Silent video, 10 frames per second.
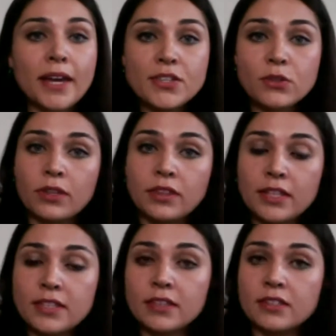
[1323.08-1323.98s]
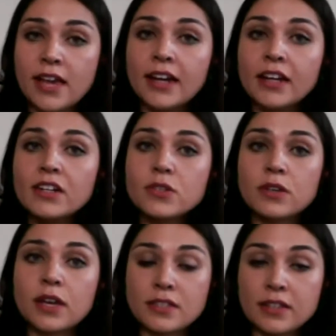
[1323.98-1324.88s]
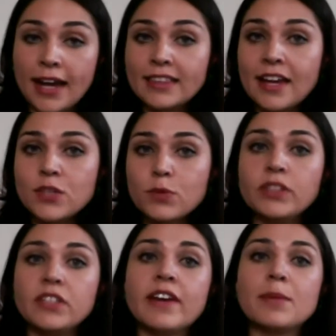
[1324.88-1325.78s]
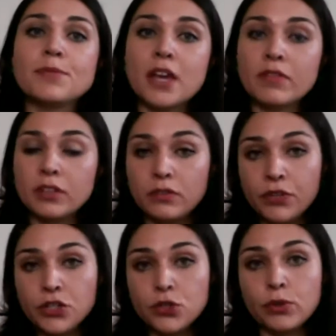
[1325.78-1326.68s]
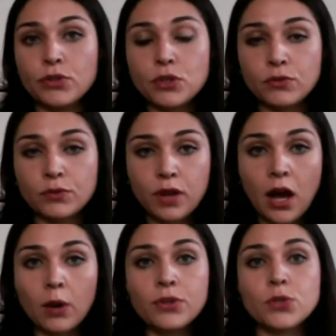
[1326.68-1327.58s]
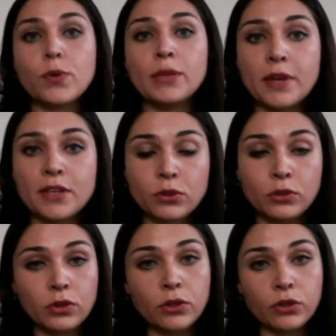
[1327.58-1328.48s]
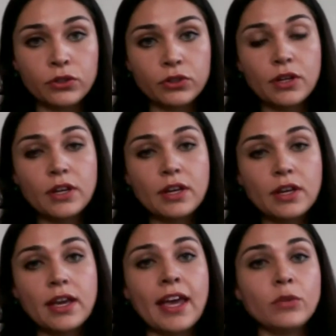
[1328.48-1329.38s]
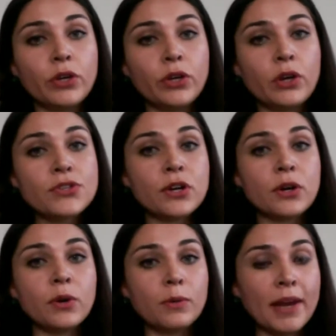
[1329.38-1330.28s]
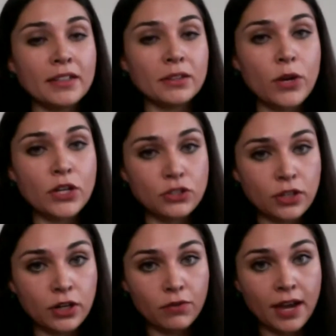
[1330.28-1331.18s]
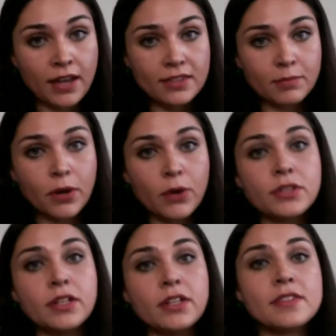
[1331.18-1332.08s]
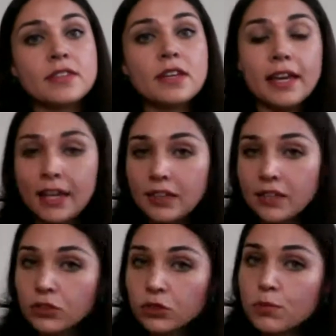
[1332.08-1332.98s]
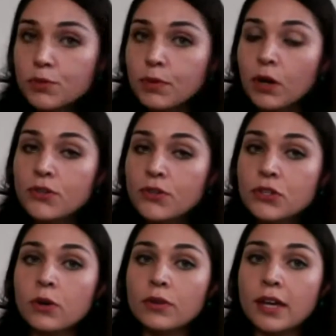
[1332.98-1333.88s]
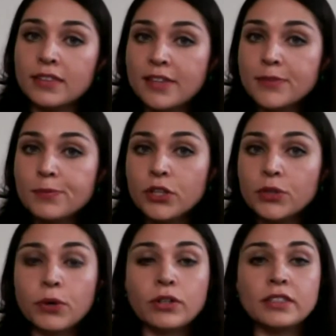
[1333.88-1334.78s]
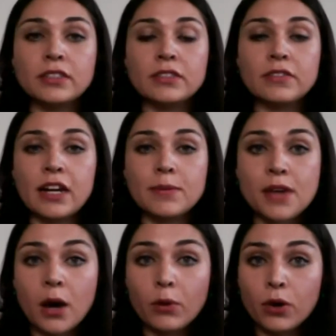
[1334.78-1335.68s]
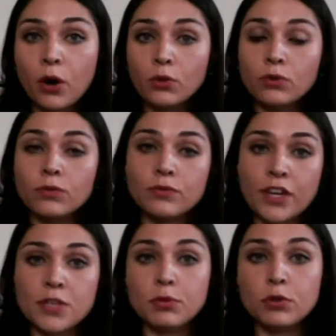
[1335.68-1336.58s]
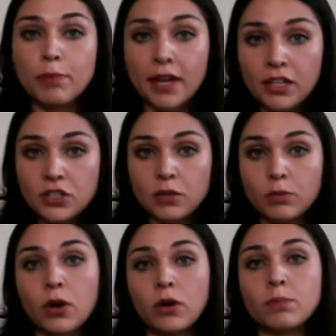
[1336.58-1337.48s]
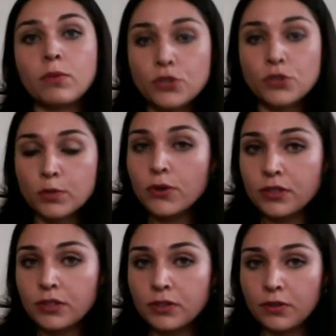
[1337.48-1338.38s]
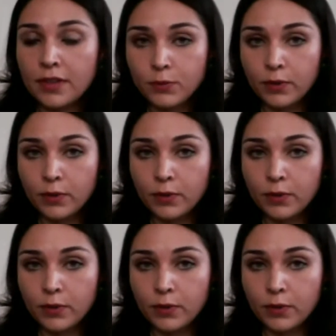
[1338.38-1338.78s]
on the needs and desires as guidelines, we developed several visuals of how the sweatpants could look. And we also made a questionnaire of that and posted it in the groups, but also at that point we already developed our own Facebook page, and we also posted it on that one.